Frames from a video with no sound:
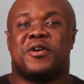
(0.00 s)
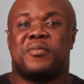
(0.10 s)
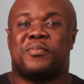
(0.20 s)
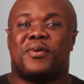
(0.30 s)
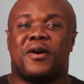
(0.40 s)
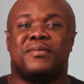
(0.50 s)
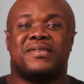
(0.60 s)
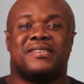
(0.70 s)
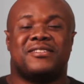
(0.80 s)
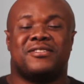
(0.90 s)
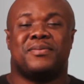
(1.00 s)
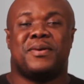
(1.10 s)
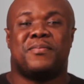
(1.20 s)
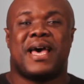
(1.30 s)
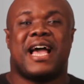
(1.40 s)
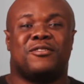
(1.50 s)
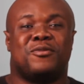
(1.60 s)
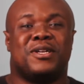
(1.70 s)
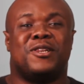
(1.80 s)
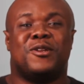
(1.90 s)
It promises to be packed
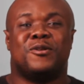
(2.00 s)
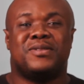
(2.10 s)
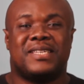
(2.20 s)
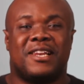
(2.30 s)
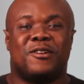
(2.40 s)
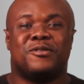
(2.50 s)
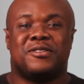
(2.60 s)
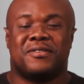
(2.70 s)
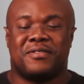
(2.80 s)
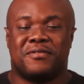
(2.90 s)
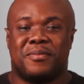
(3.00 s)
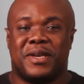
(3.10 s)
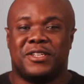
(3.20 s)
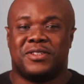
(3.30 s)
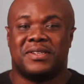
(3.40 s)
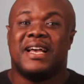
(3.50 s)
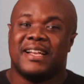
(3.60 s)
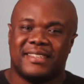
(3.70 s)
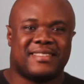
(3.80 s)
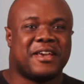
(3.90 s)
with loads and loads of information.
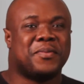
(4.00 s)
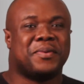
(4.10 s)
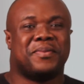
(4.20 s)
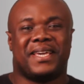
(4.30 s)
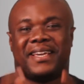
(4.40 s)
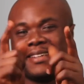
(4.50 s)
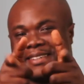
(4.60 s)
Stay with me.